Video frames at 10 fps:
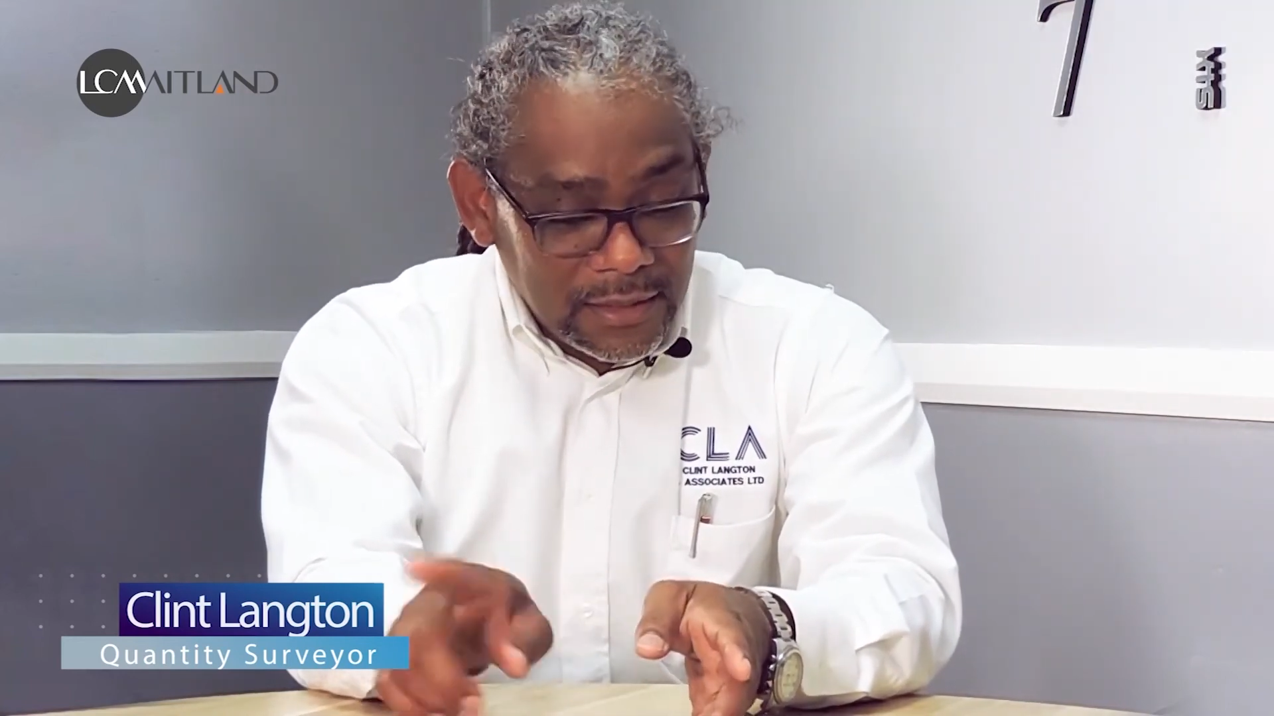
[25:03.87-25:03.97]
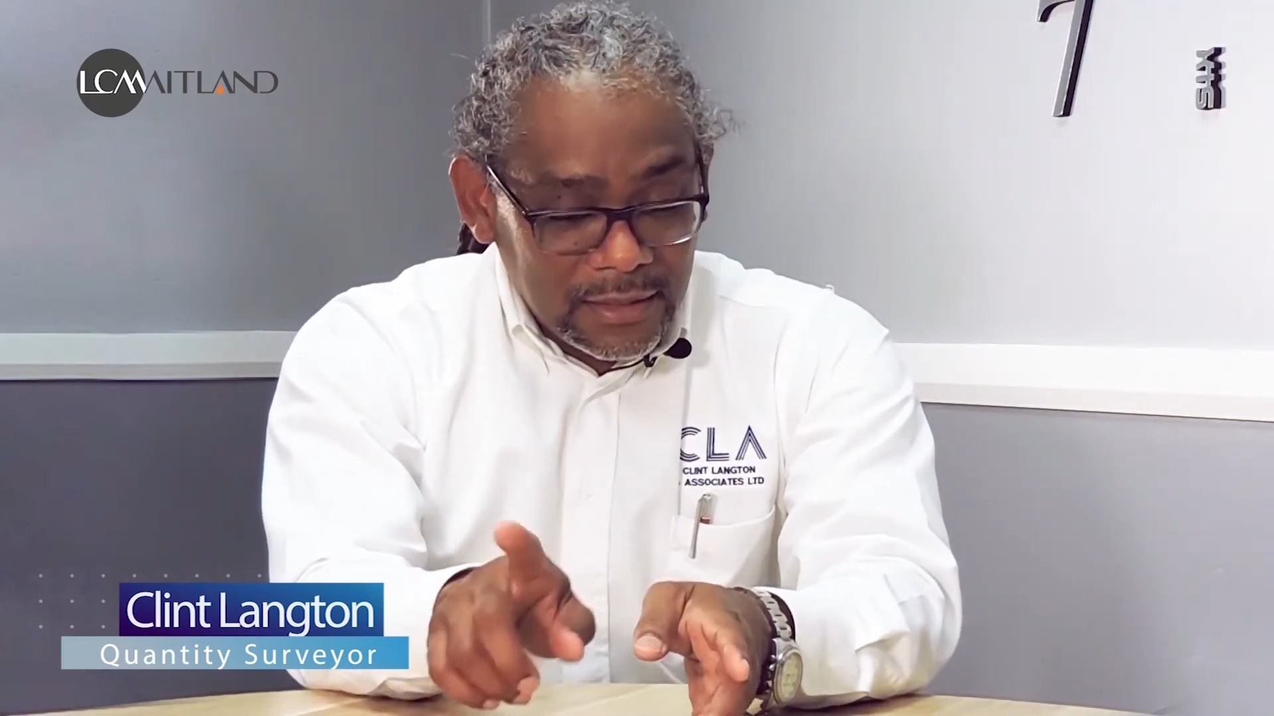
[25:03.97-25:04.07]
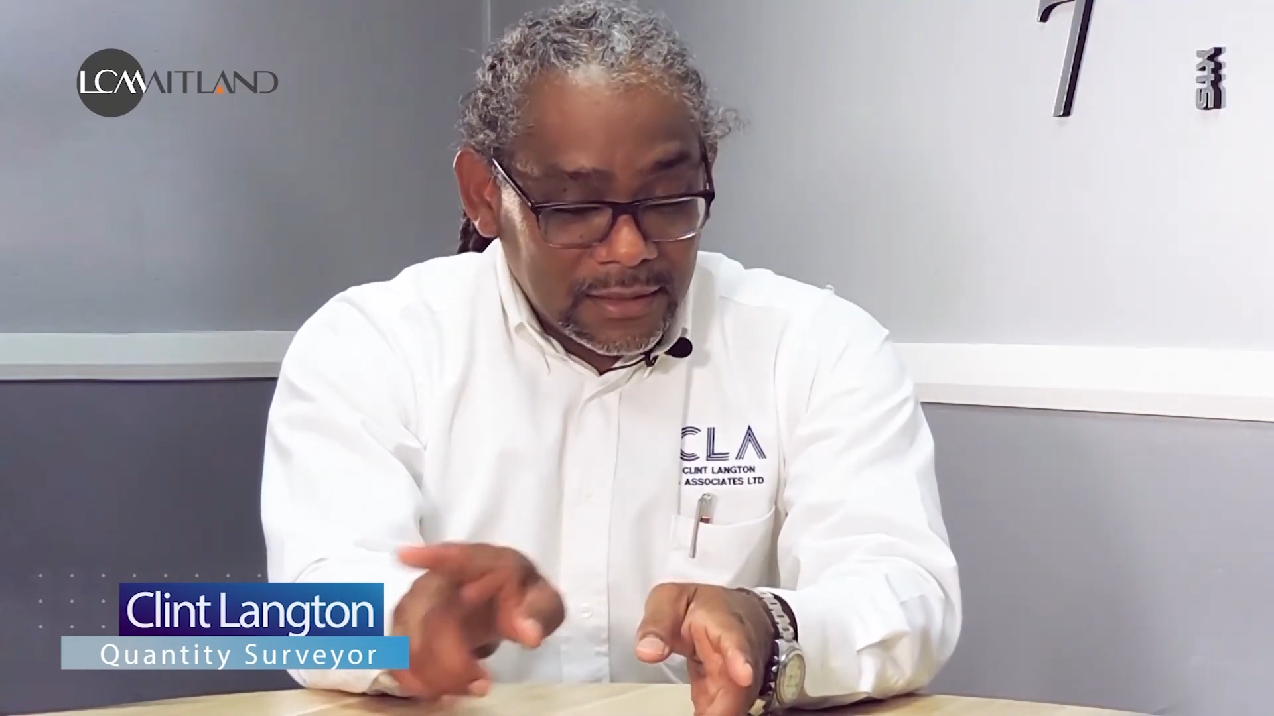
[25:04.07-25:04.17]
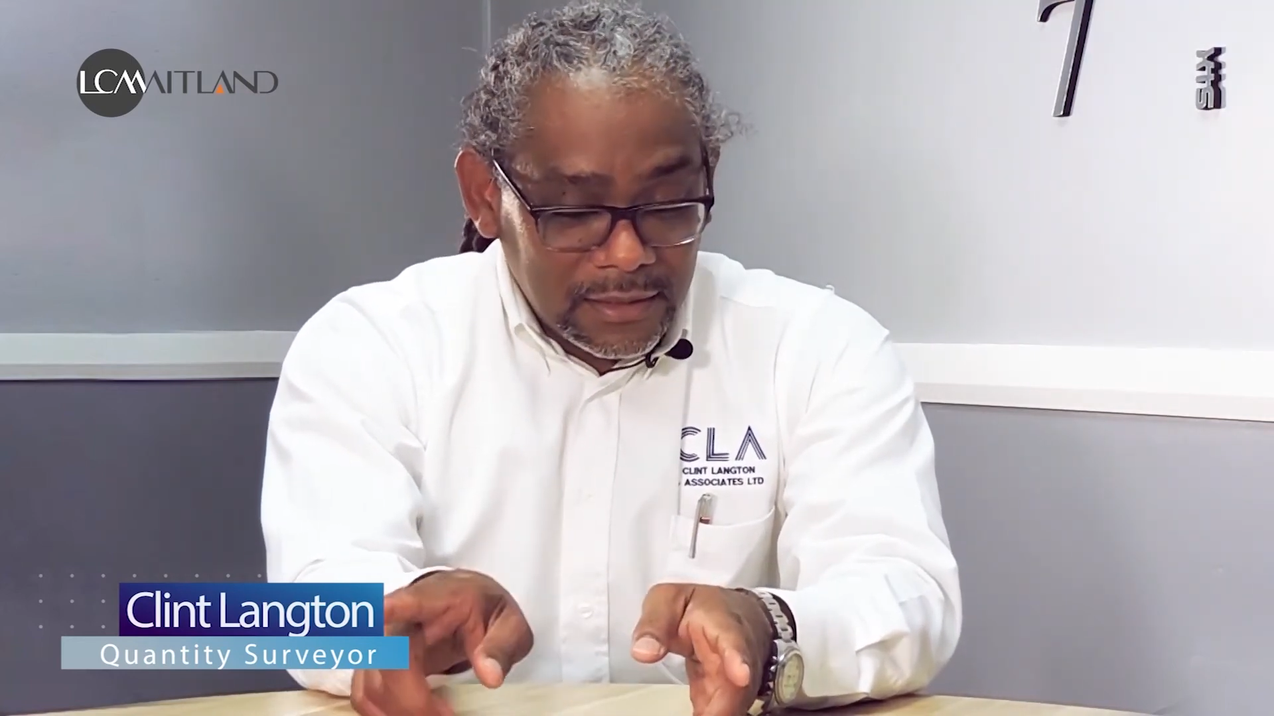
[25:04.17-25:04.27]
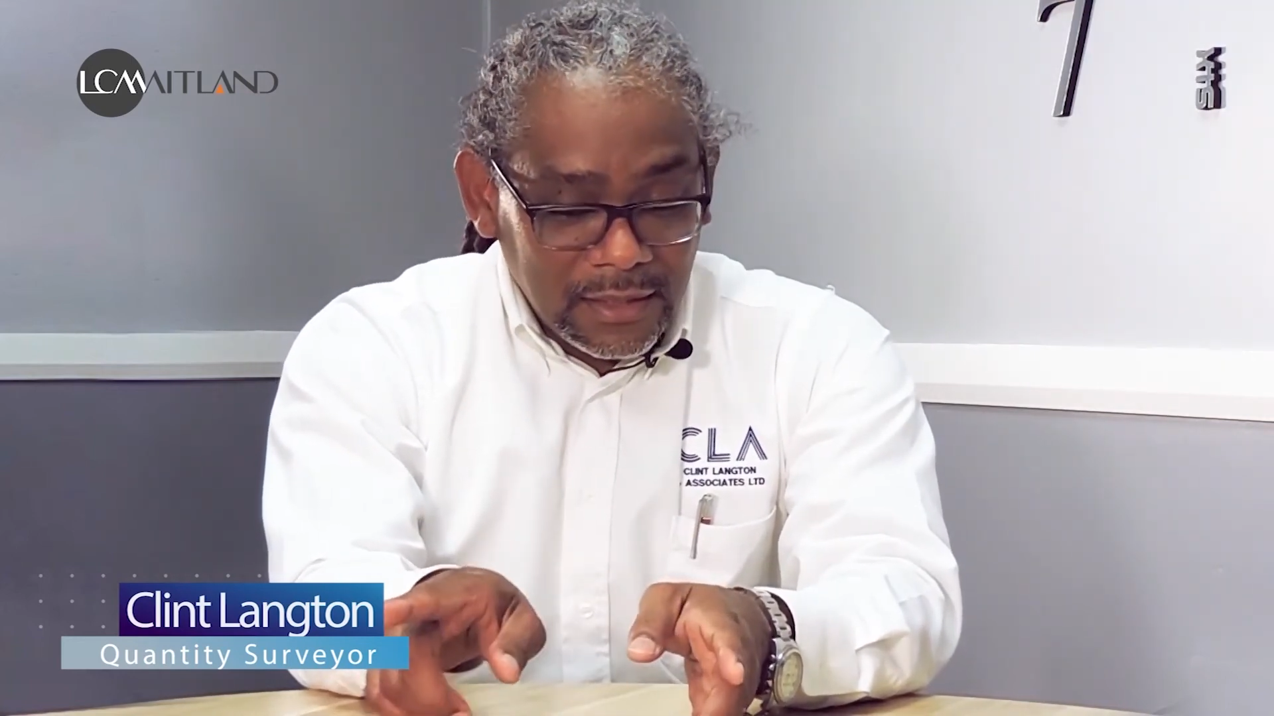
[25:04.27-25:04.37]
not
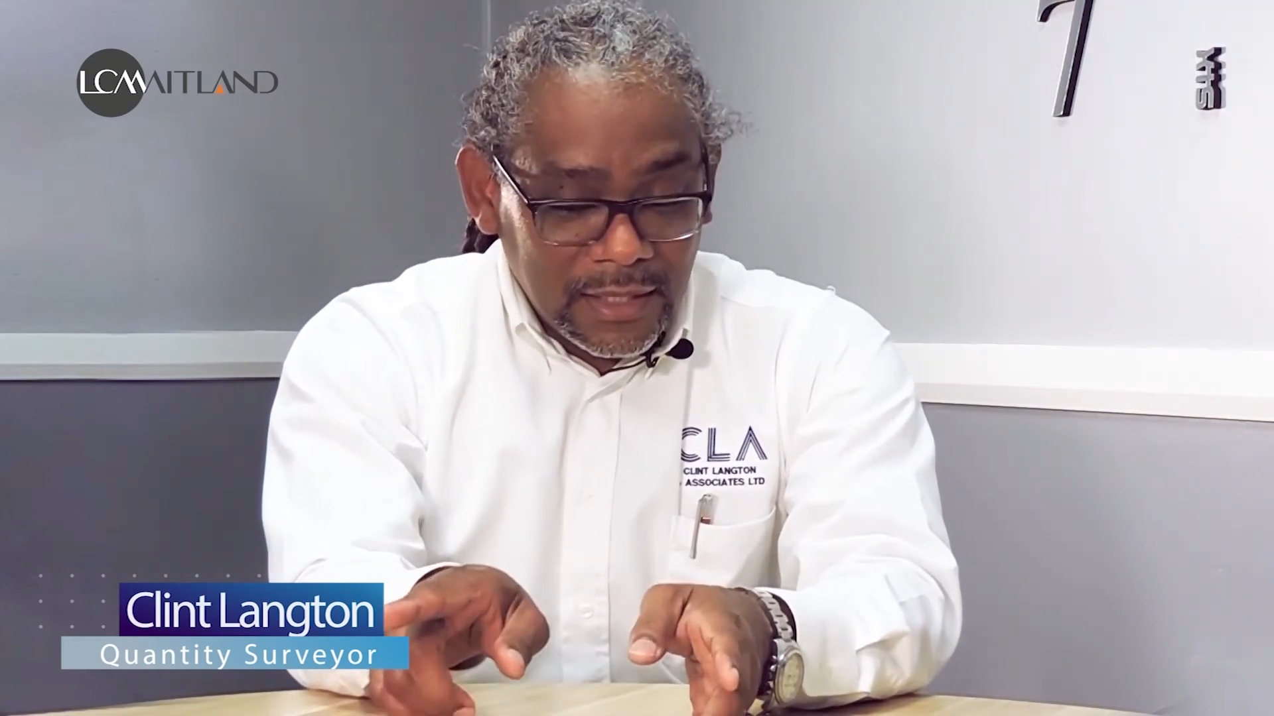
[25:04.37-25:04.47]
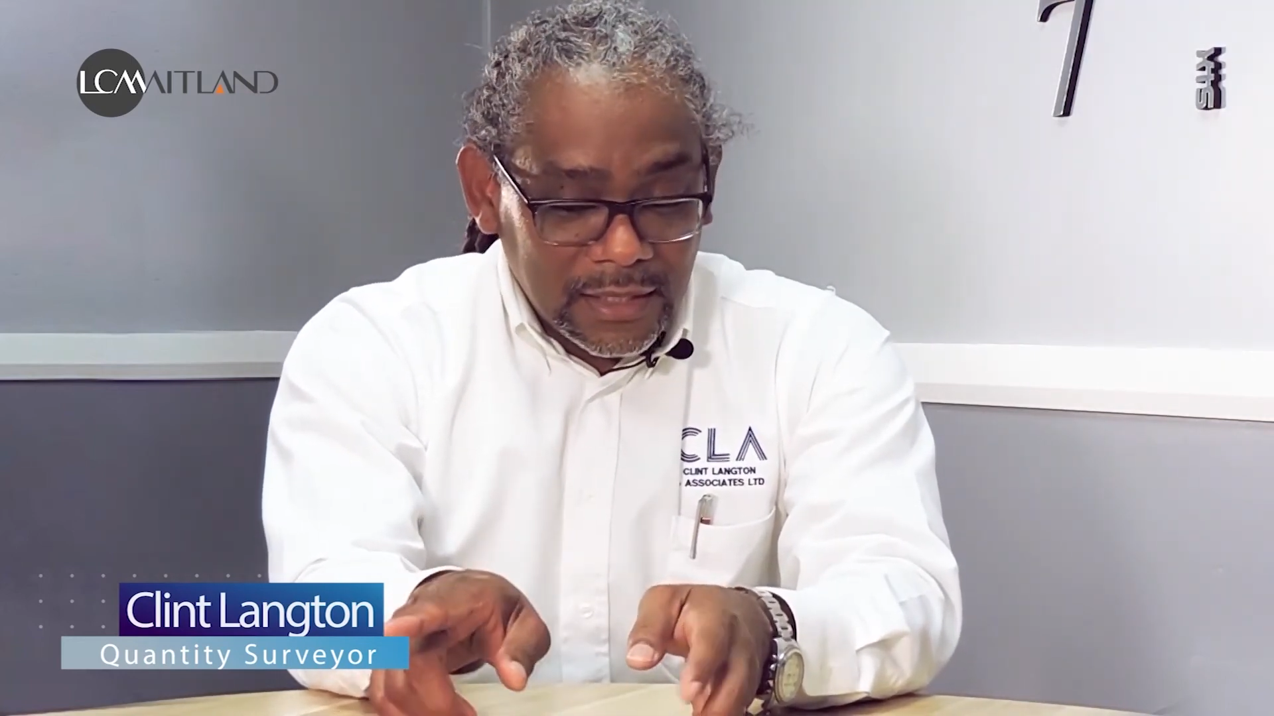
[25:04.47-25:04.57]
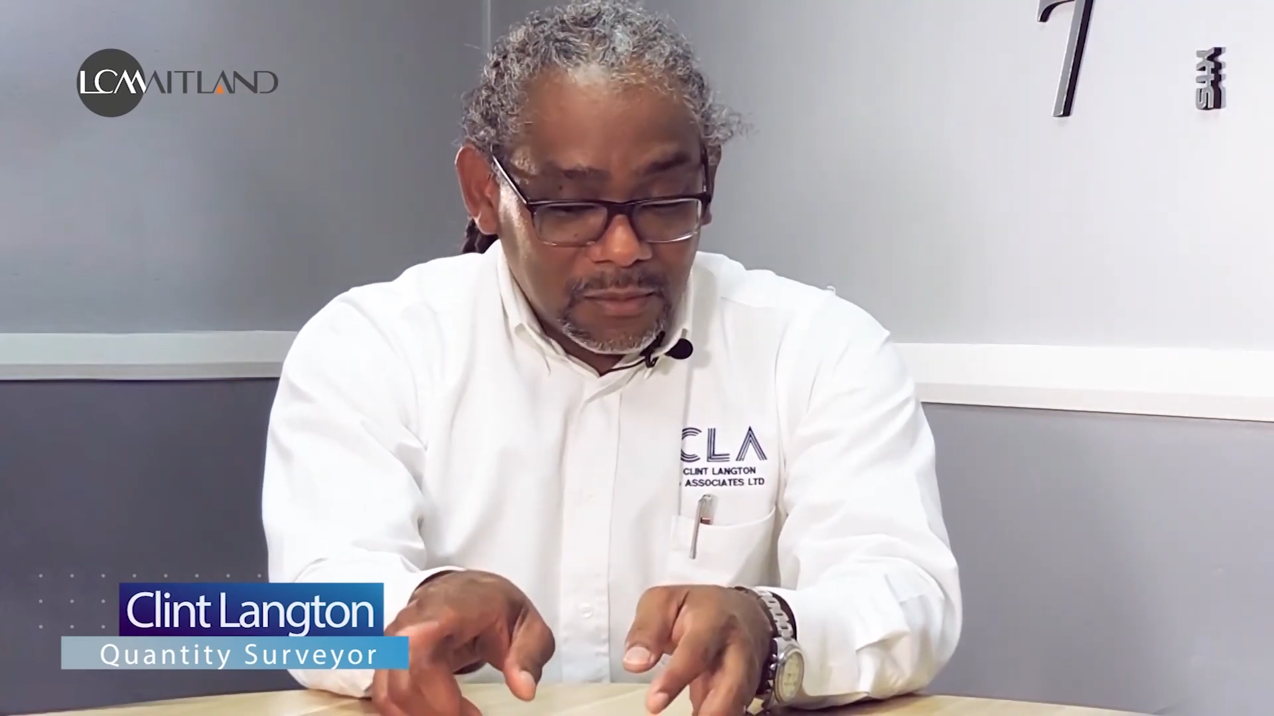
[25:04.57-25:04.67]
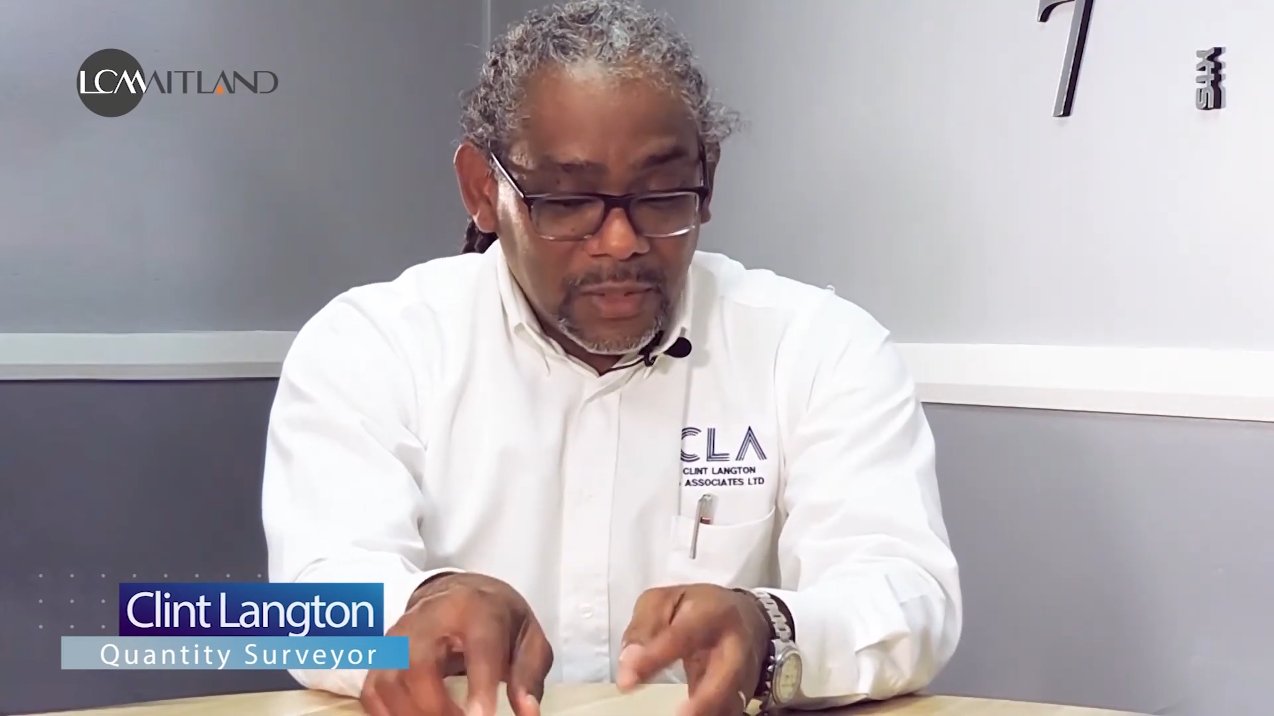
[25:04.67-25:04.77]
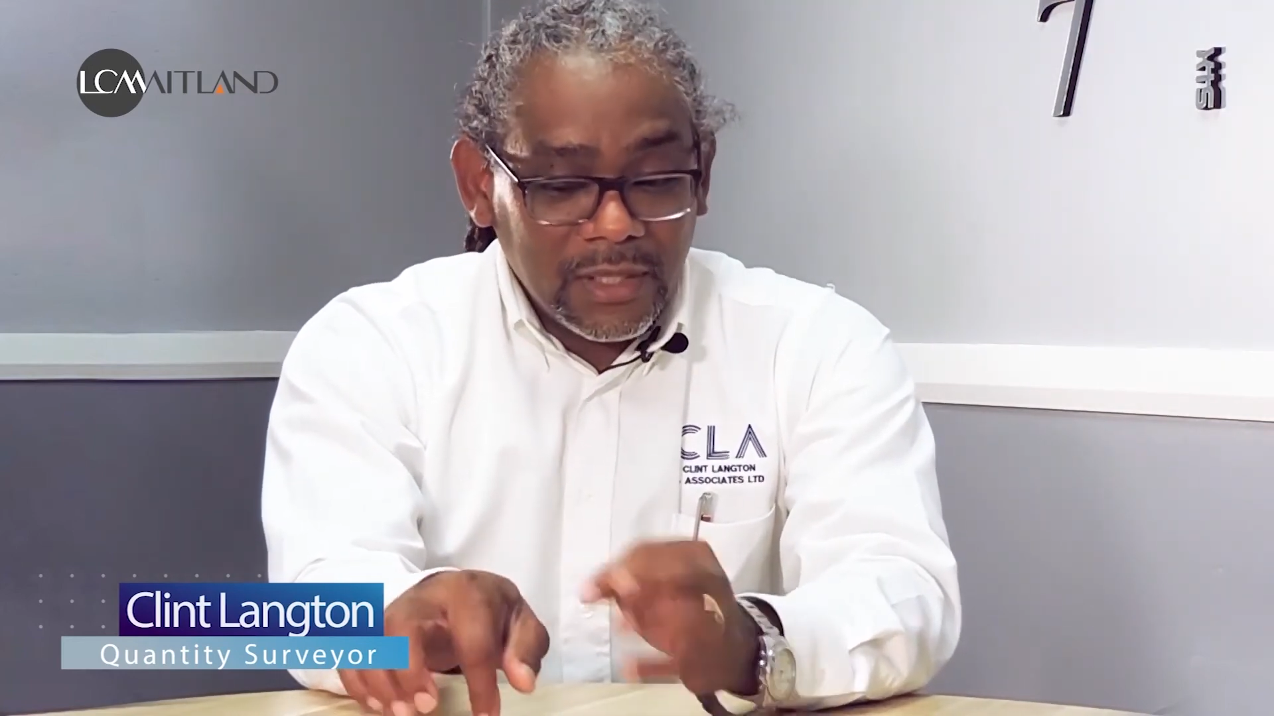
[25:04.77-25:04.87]
to say
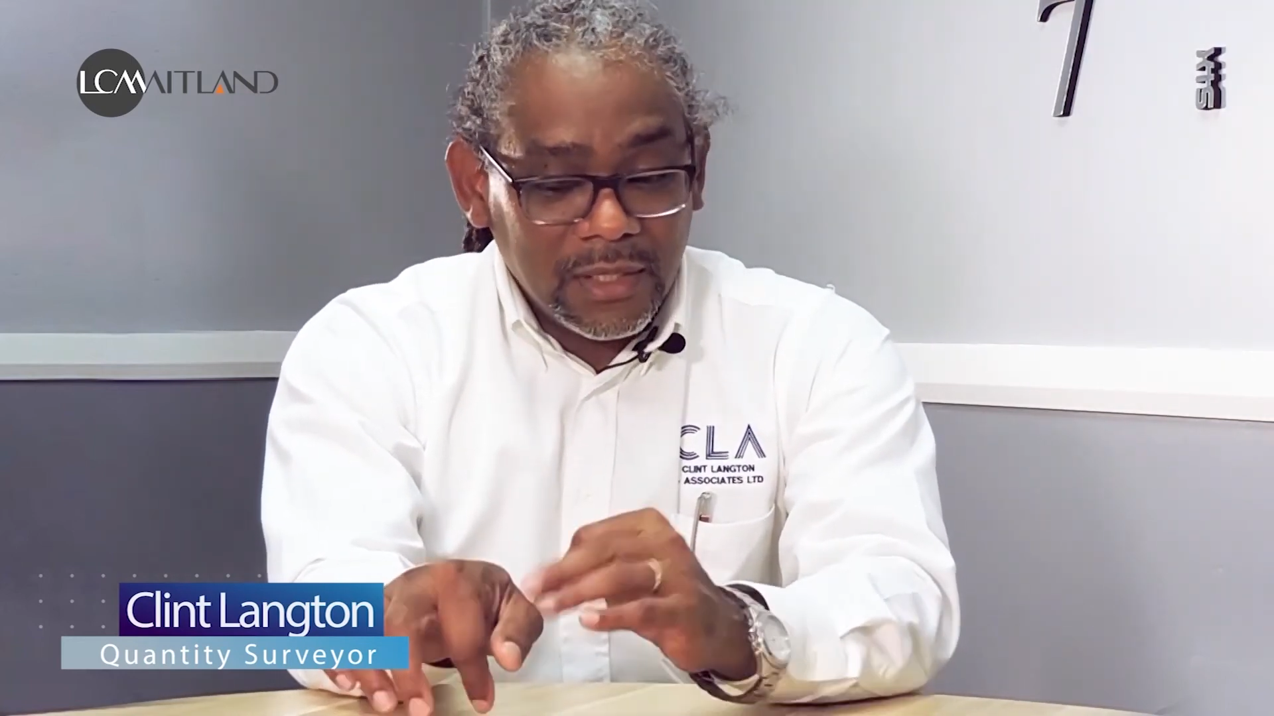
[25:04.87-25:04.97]
that when